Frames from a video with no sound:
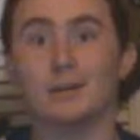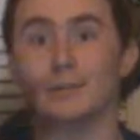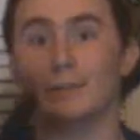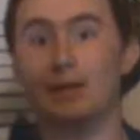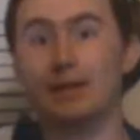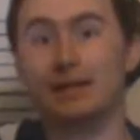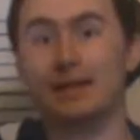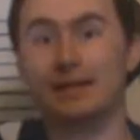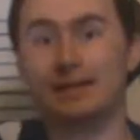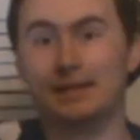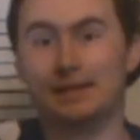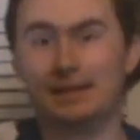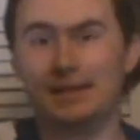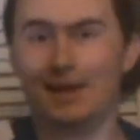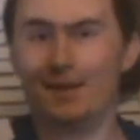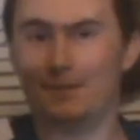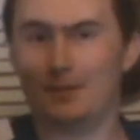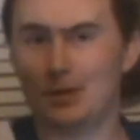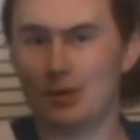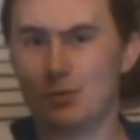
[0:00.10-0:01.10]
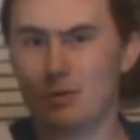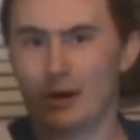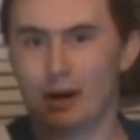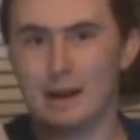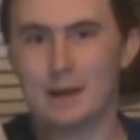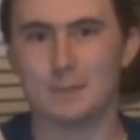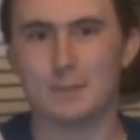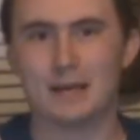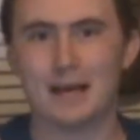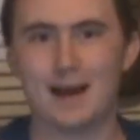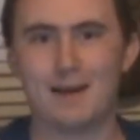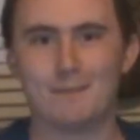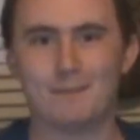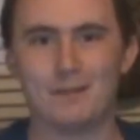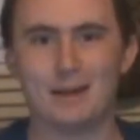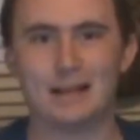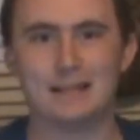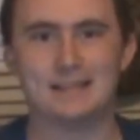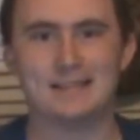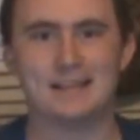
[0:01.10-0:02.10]
Greetings, esteemed viewer, I am
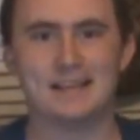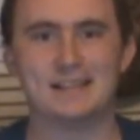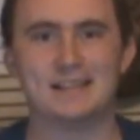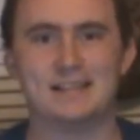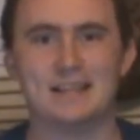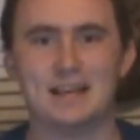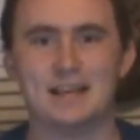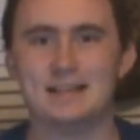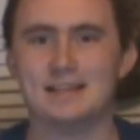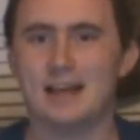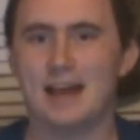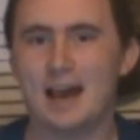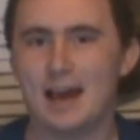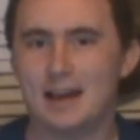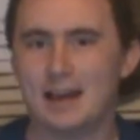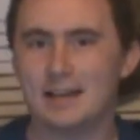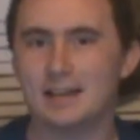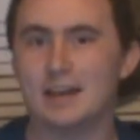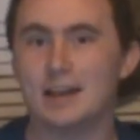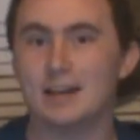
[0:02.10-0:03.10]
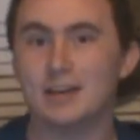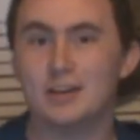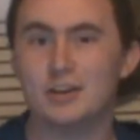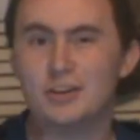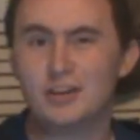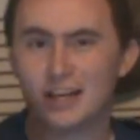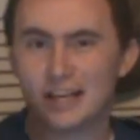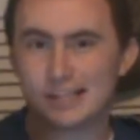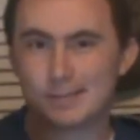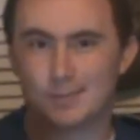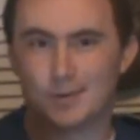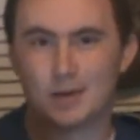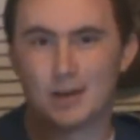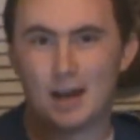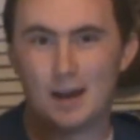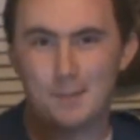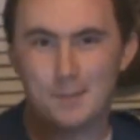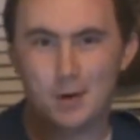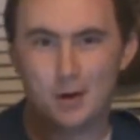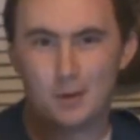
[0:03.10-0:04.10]
CapFan1610, and can you guess what
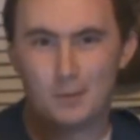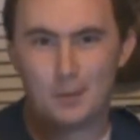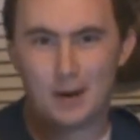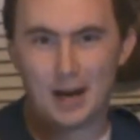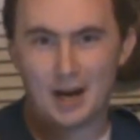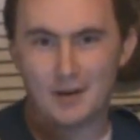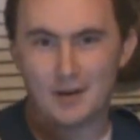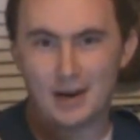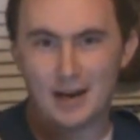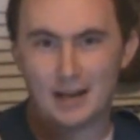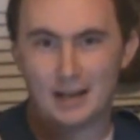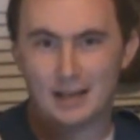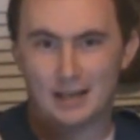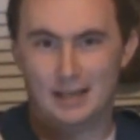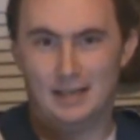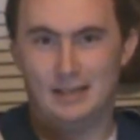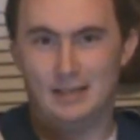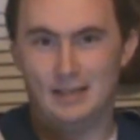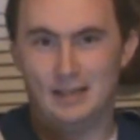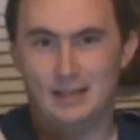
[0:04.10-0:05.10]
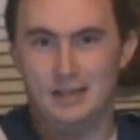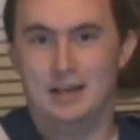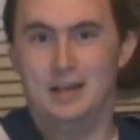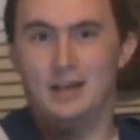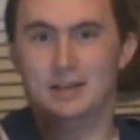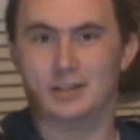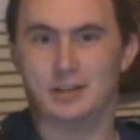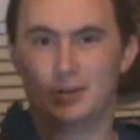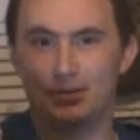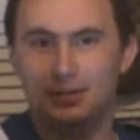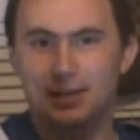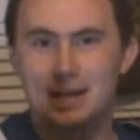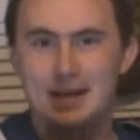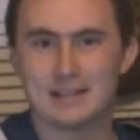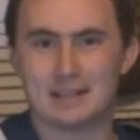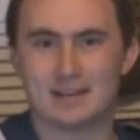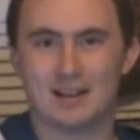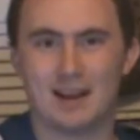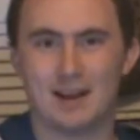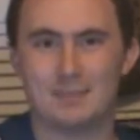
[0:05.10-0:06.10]
I'm not wearing? Too
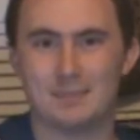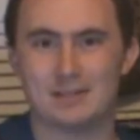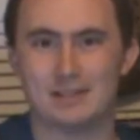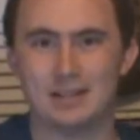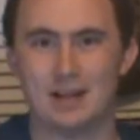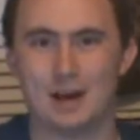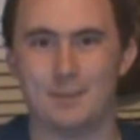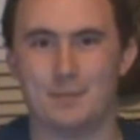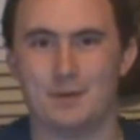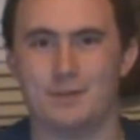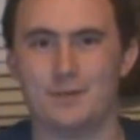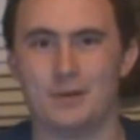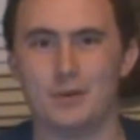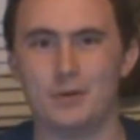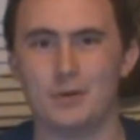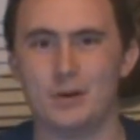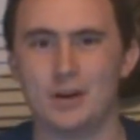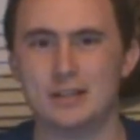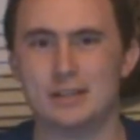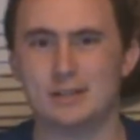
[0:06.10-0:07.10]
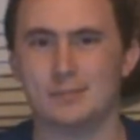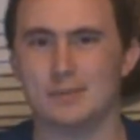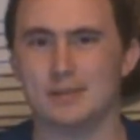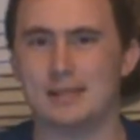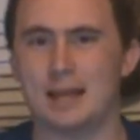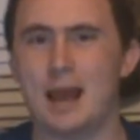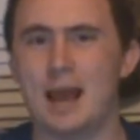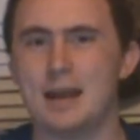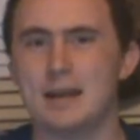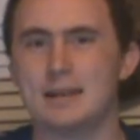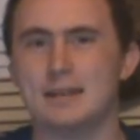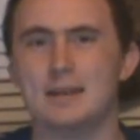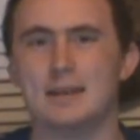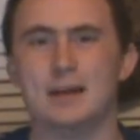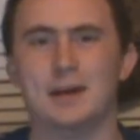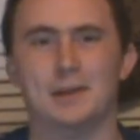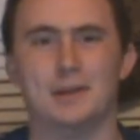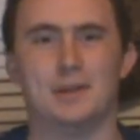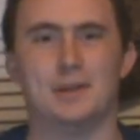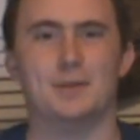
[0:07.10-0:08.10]
late, time's up. If your answer was
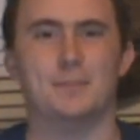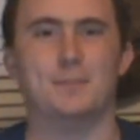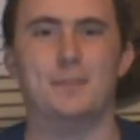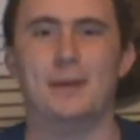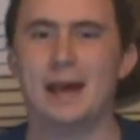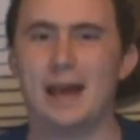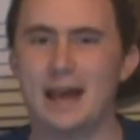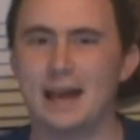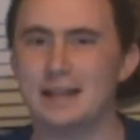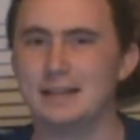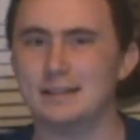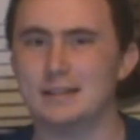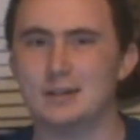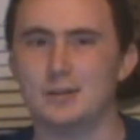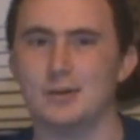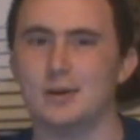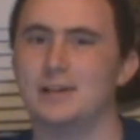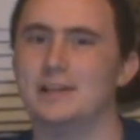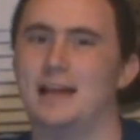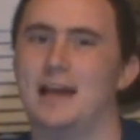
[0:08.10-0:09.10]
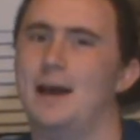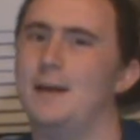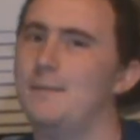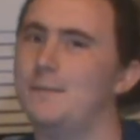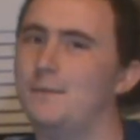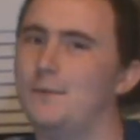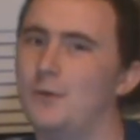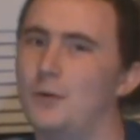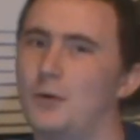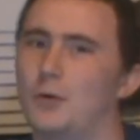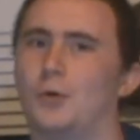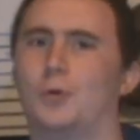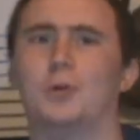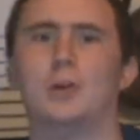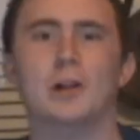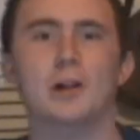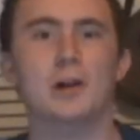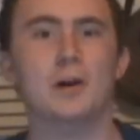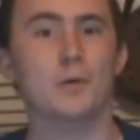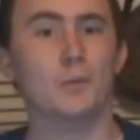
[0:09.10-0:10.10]
anything other than pants, you're a damn fool.
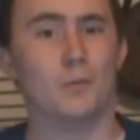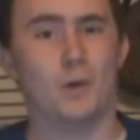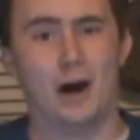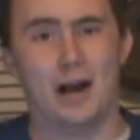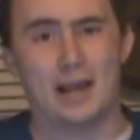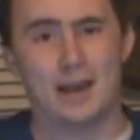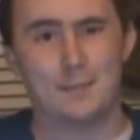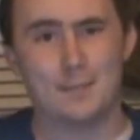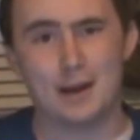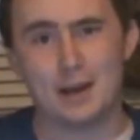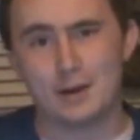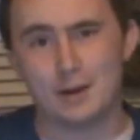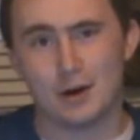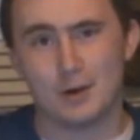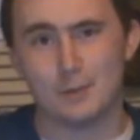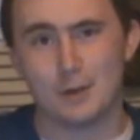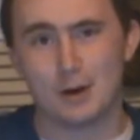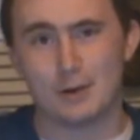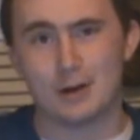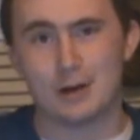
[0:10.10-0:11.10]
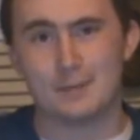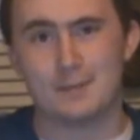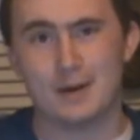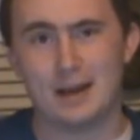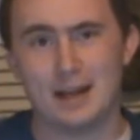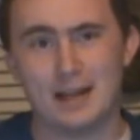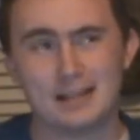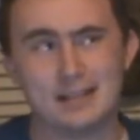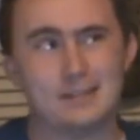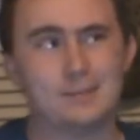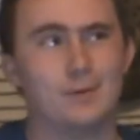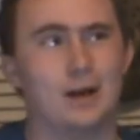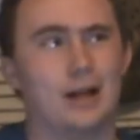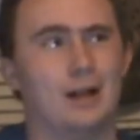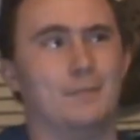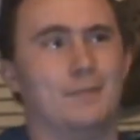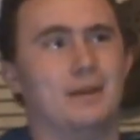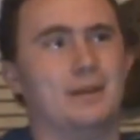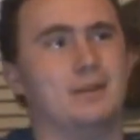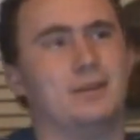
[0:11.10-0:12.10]
Why am I not wearing pants?
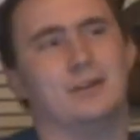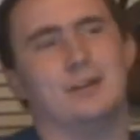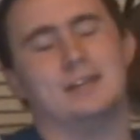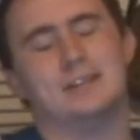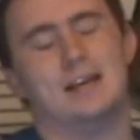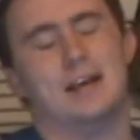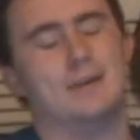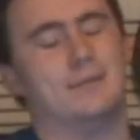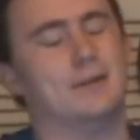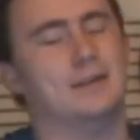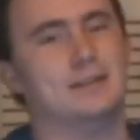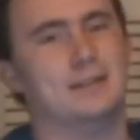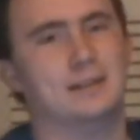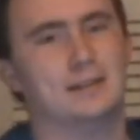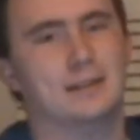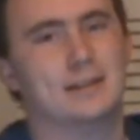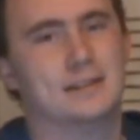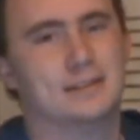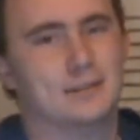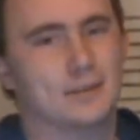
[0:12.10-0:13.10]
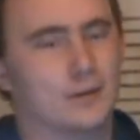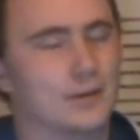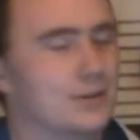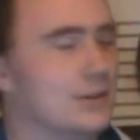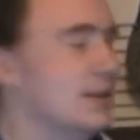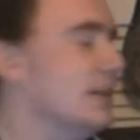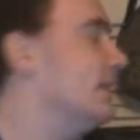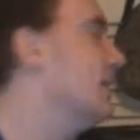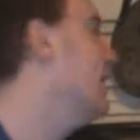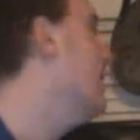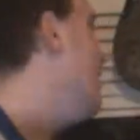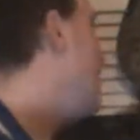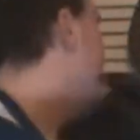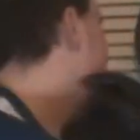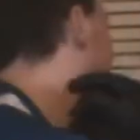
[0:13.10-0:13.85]
Well, because I recently saw this